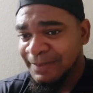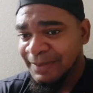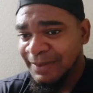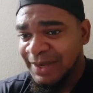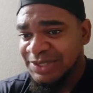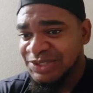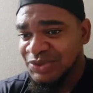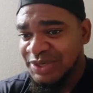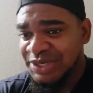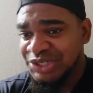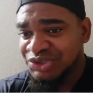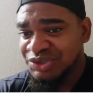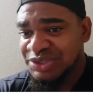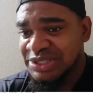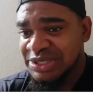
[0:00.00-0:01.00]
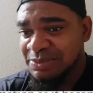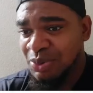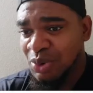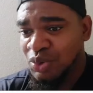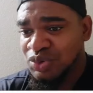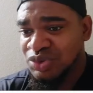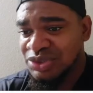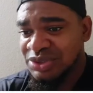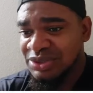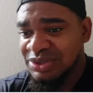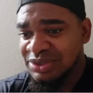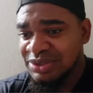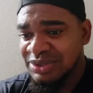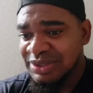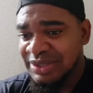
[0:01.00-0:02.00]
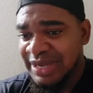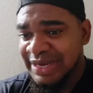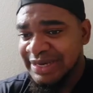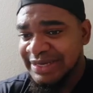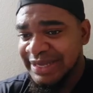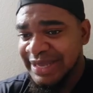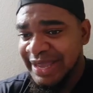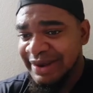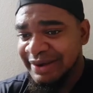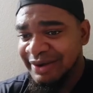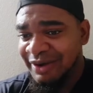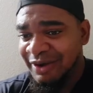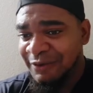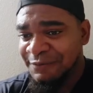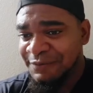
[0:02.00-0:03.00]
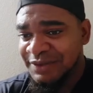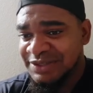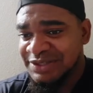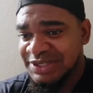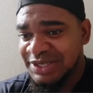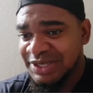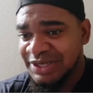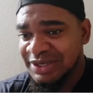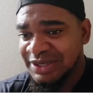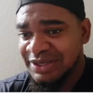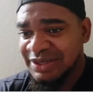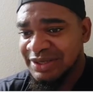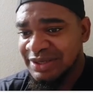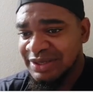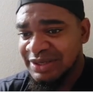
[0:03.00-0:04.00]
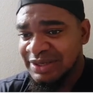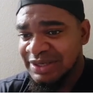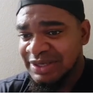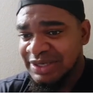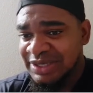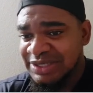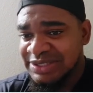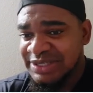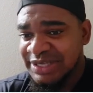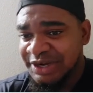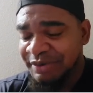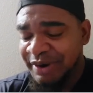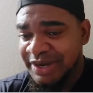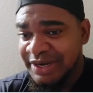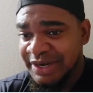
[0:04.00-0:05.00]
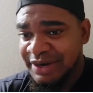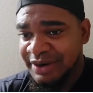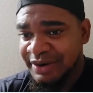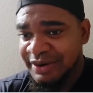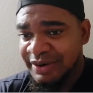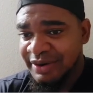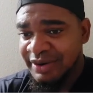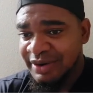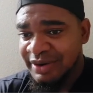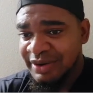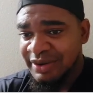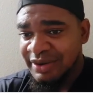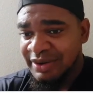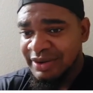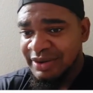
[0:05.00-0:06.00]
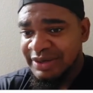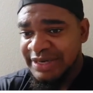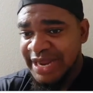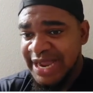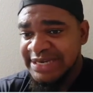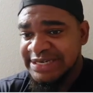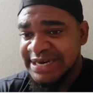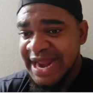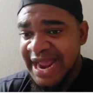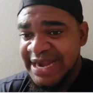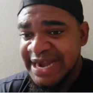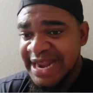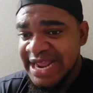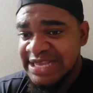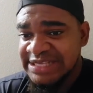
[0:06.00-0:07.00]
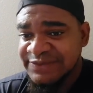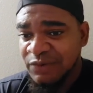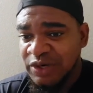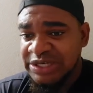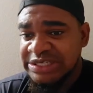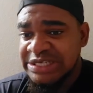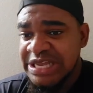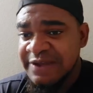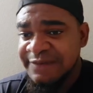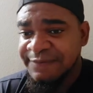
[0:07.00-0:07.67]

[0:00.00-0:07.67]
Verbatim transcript: I saw an interesting post at the end of this thing. It's sitting right there 99 days for the thief,